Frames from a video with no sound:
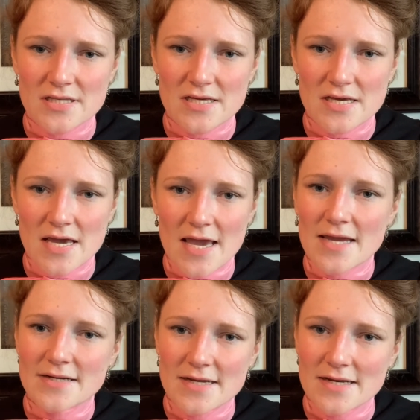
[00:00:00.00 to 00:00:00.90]
the
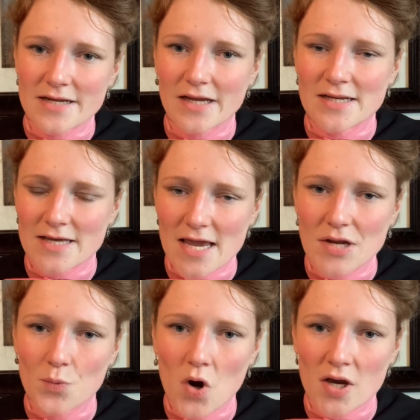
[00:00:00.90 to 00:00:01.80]
1898
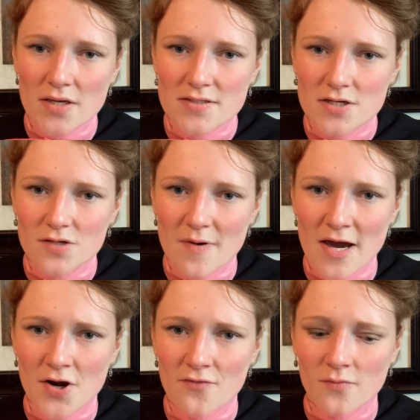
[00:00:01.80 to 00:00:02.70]
walking skirt
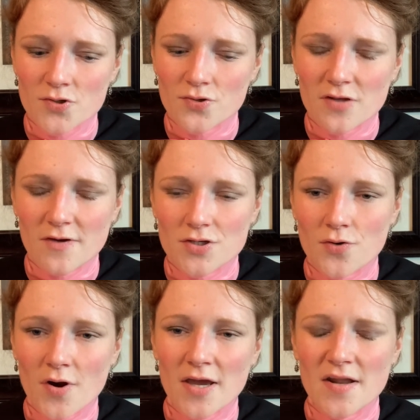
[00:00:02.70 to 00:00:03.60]
pattern from Truly
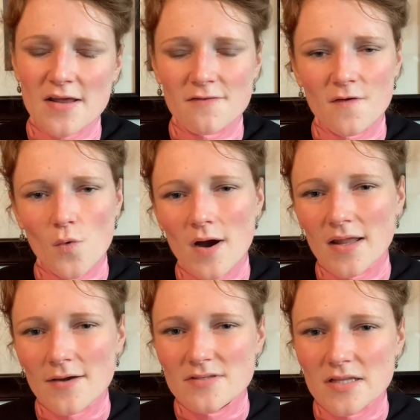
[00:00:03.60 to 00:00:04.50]
Victorian, and for a while
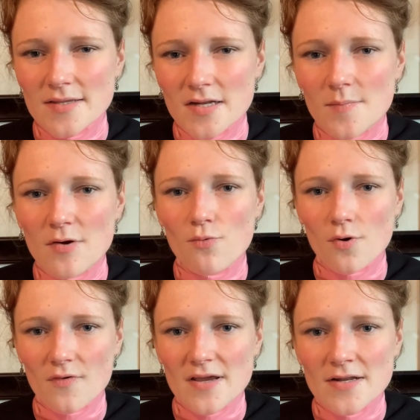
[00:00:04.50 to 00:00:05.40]
I was a little bit
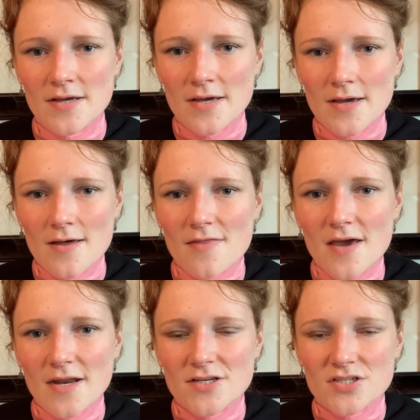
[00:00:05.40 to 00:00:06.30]
worried
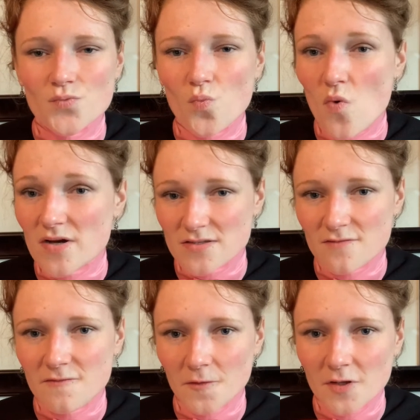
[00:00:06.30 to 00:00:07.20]
that it just wasn't
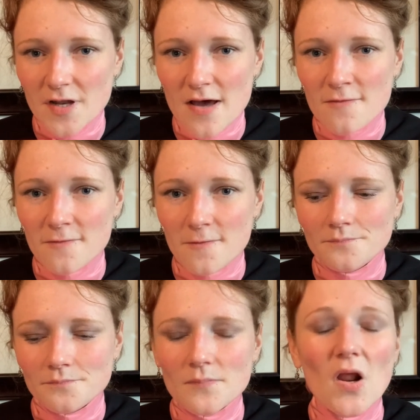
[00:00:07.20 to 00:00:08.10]
full enough.
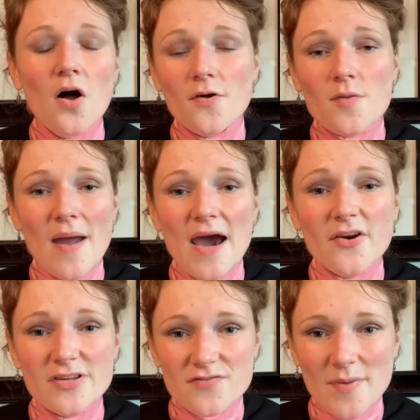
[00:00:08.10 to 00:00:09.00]
Although the
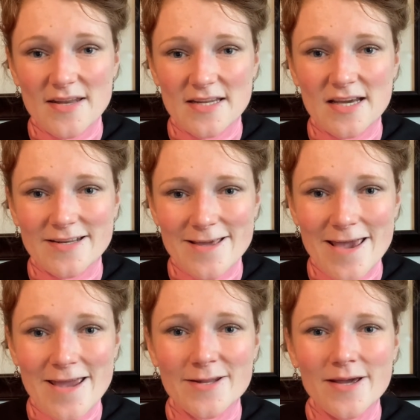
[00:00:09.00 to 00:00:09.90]
pattern is from
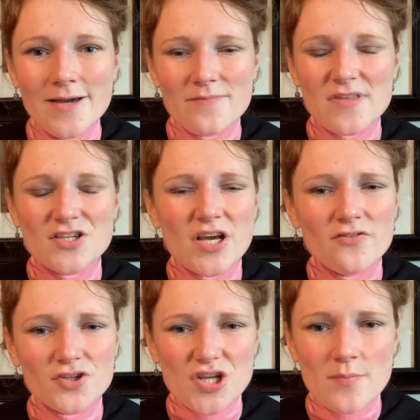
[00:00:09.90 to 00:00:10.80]
1898, the
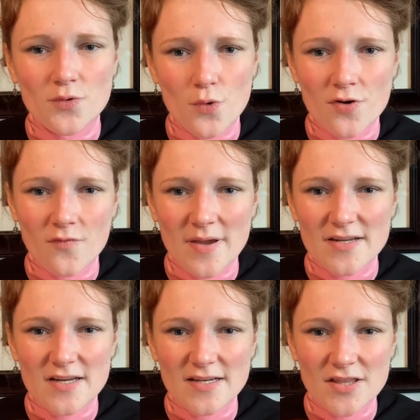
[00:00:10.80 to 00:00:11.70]
general shape would work from
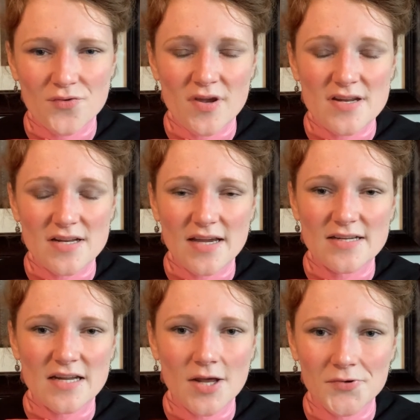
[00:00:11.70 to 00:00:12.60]
1893 to
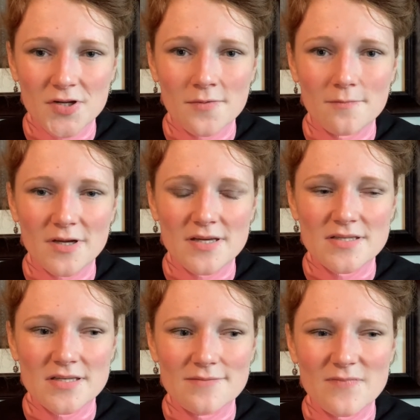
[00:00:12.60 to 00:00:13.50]
1900,
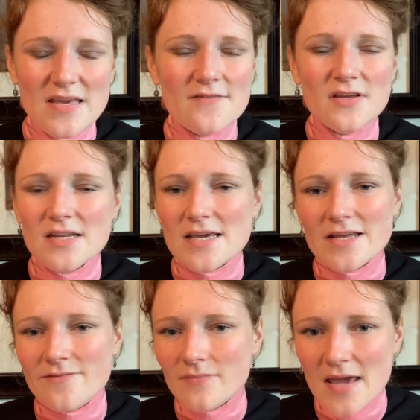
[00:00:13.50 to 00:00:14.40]
because even
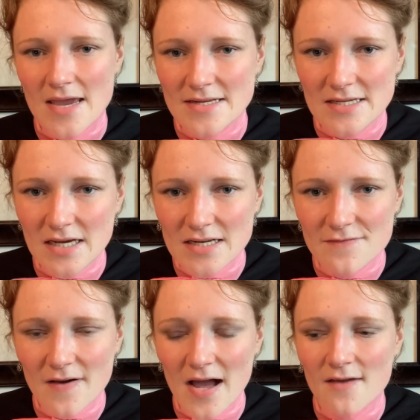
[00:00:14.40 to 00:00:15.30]
in
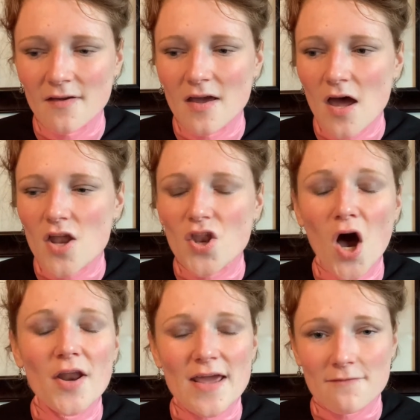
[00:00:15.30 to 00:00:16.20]
1895,
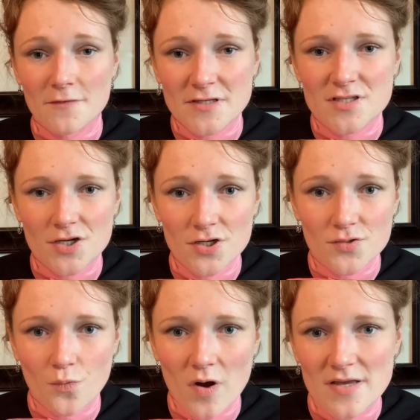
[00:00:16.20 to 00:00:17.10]
not every
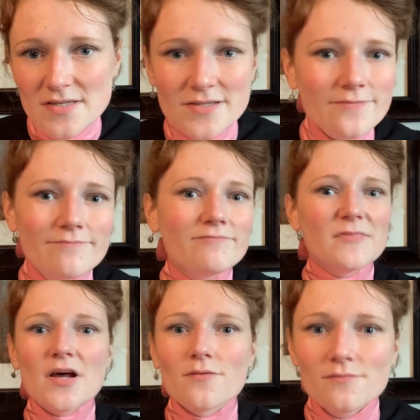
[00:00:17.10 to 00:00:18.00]
skirt was,
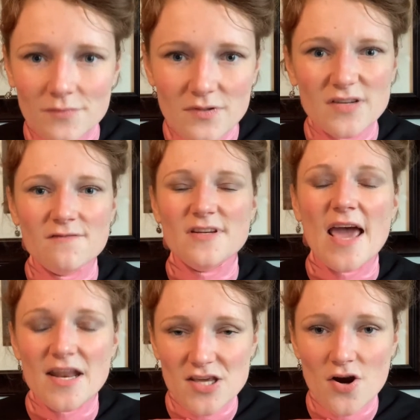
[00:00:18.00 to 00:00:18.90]
you know,
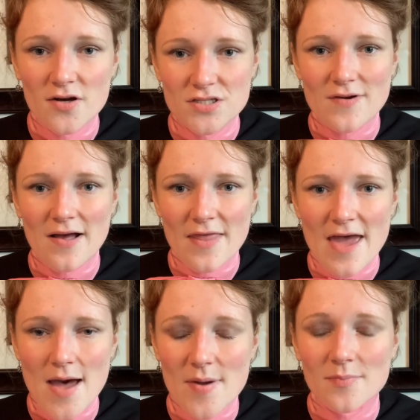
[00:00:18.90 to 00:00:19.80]
10 yards around the
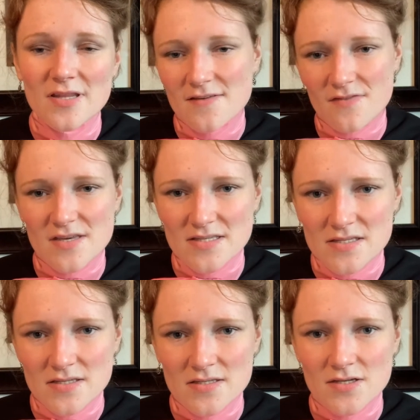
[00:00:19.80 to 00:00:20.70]
hem. I believe this
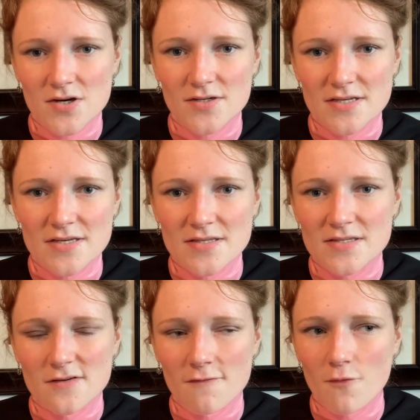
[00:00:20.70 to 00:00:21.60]
skirt
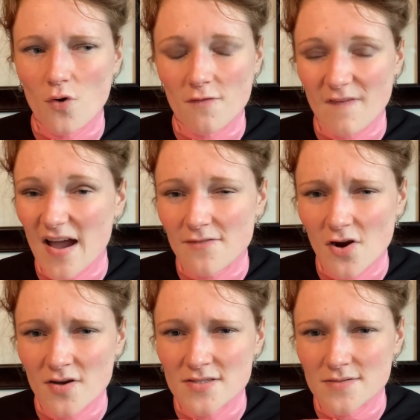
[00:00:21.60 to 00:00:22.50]
is 4 or 5
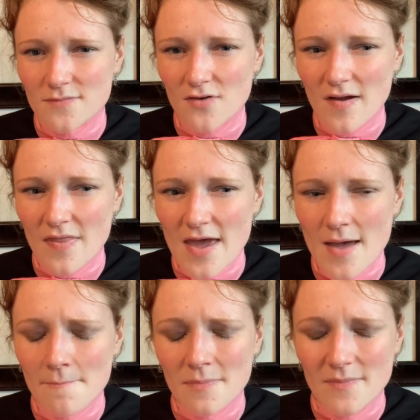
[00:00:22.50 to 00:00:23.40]
yards around the
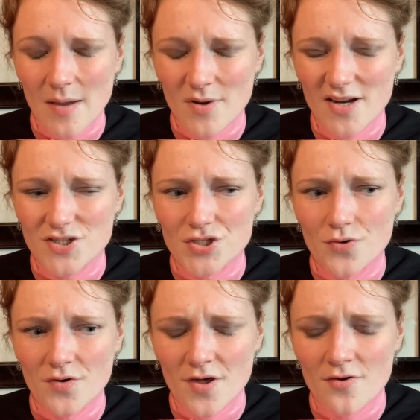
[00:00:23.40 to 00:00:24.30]
hem. I'm not
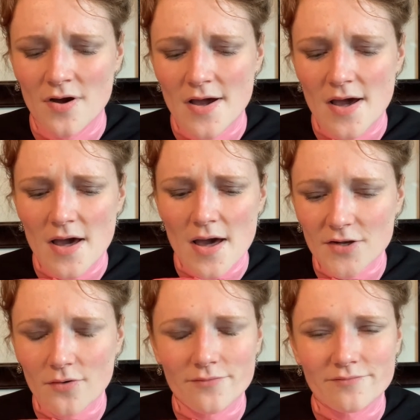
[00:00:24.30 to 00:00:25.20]
sure though.
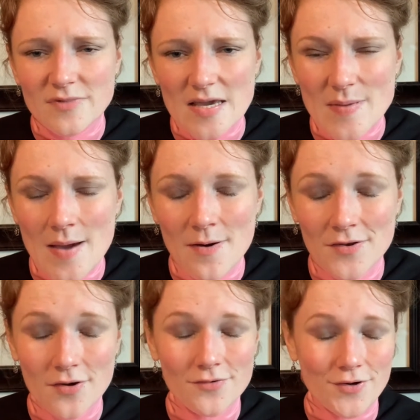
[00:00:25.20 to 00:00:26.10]
Don't take me up on,
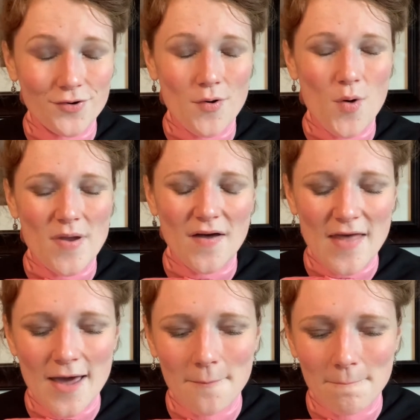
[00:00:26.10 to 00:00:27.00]
don't quote me on that.